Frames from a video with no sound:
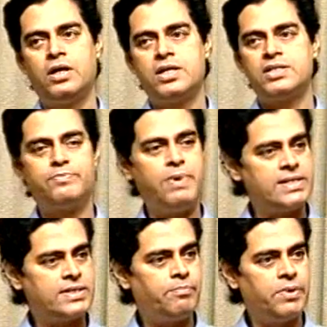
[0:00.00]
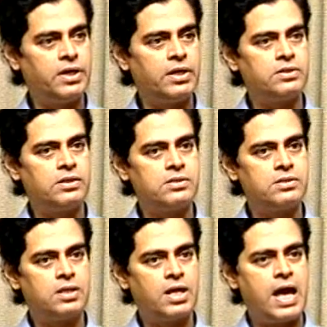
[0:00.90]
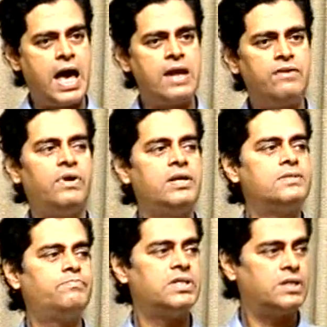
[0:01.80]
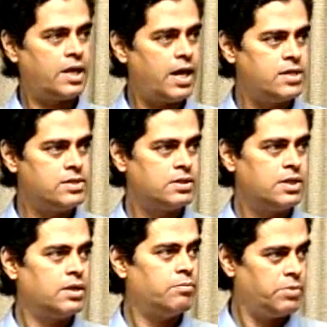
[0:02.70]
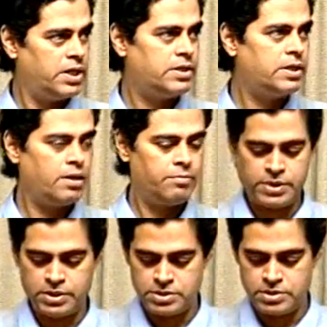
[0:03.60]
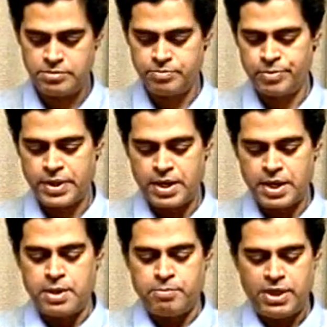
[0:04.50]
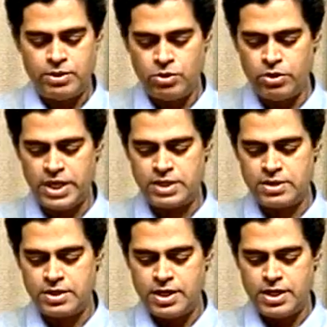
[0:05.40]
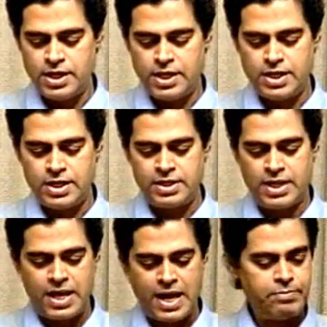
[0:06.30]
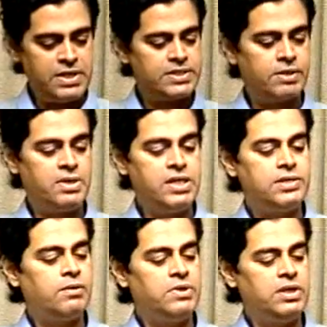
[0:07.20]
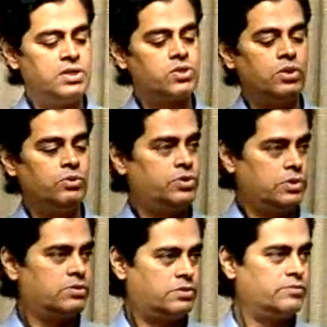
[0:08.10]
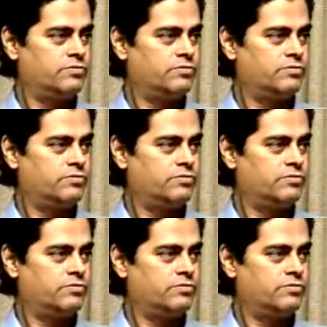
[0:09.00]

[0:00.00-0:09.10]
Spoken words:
space applications and very specialized military applications. But you know that there have been some intermediate solutions.